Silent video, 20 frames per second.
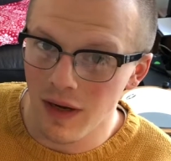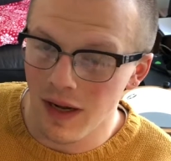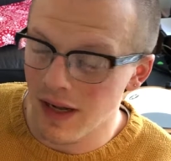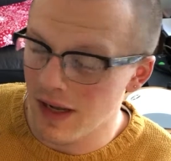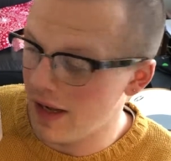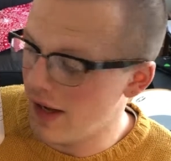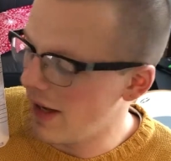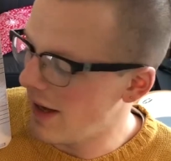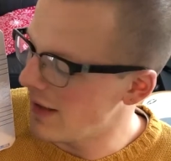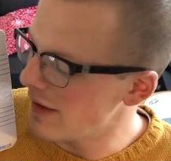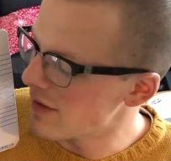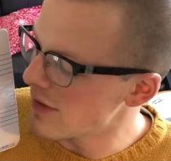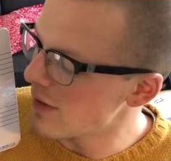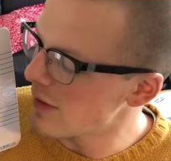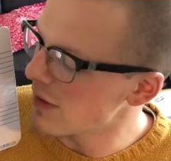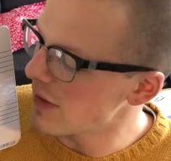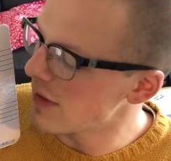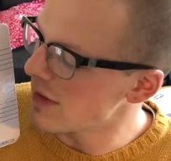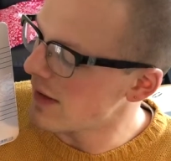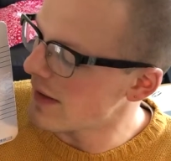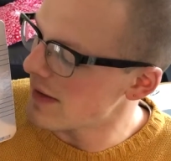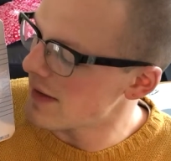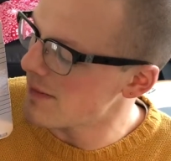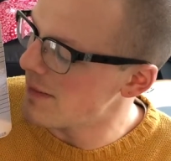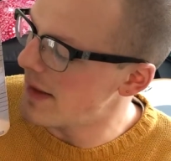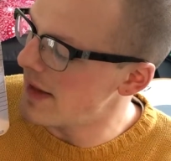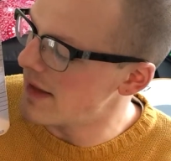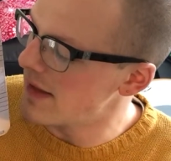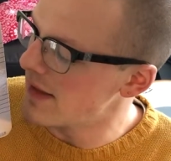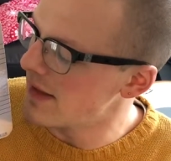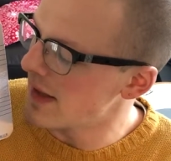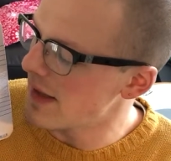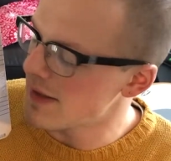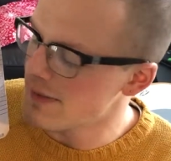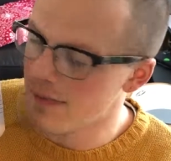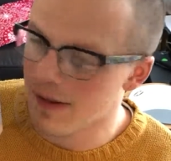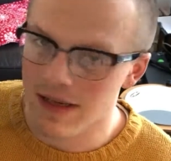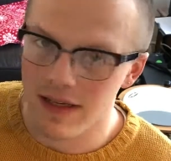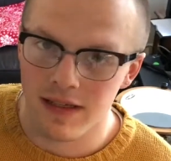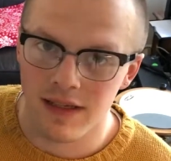And as long as that space and that
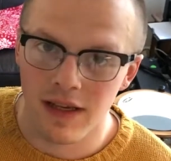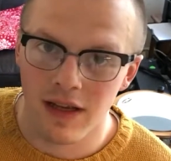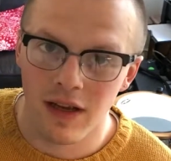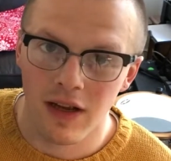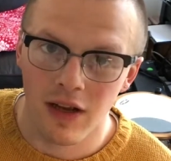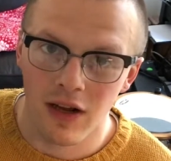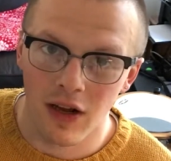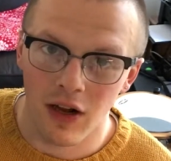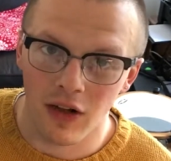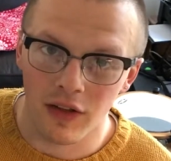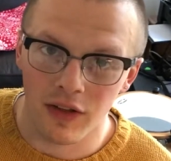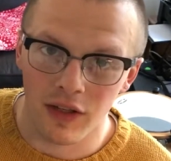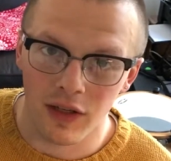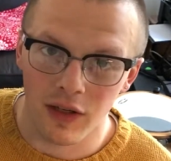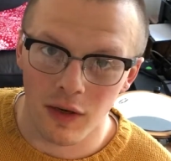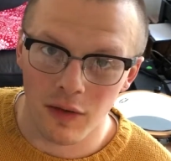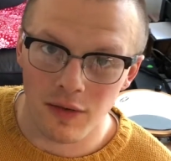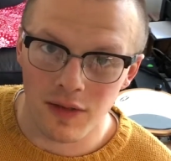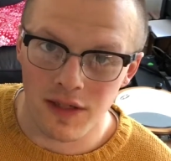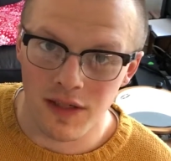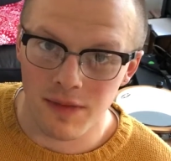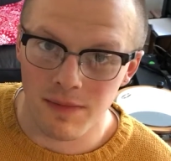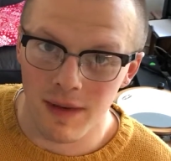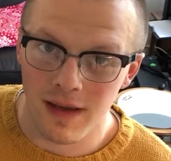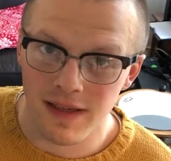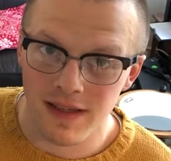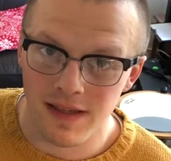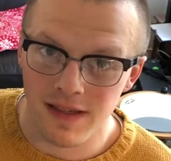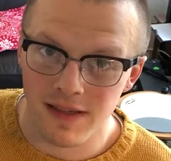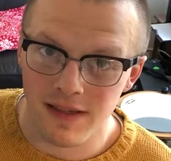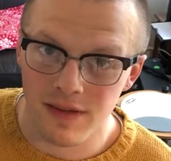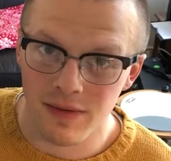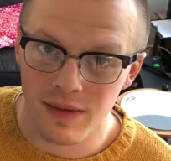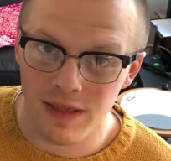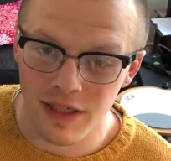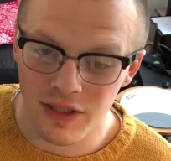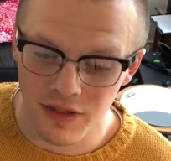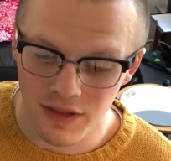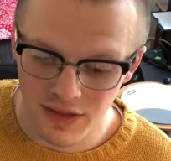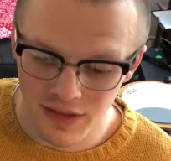space are the closest spaces to
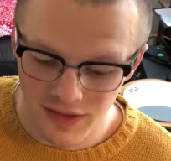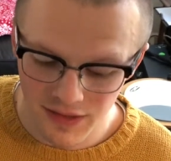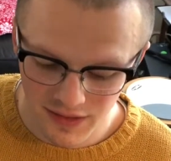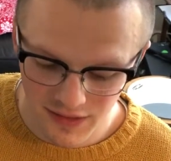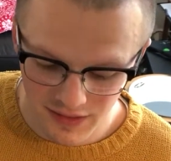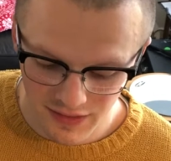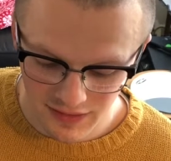each other,